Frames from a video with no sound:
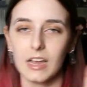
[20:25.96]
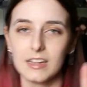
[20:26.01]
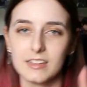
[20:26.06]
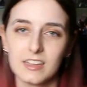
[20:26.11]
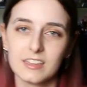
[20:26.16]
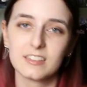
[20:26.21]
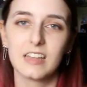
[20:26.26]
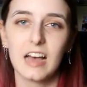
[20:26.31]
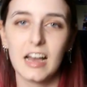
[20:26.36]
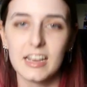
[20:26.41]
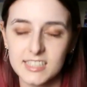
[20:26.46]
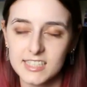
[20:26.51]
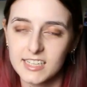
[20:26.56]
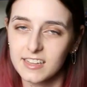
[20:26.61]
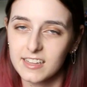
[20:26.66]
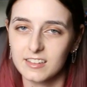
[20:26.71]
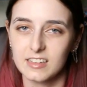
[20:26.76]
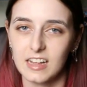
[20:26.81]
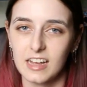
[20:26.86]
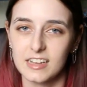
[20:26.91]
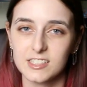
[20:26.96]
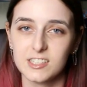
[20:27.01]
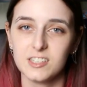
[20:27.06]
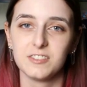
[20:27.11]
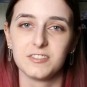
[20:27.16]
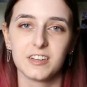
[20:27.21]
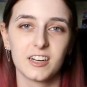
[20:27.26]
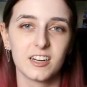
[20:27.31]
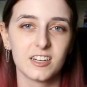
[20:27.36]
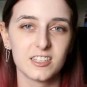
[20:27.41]
And then lastly, the last
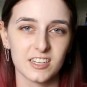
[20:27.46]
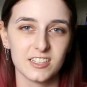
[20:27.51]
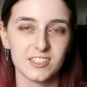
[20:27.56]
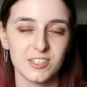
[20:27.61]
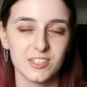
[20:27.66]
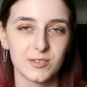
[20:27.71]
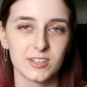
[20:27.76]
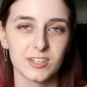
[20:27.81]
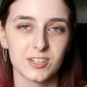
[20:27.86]
two figures I do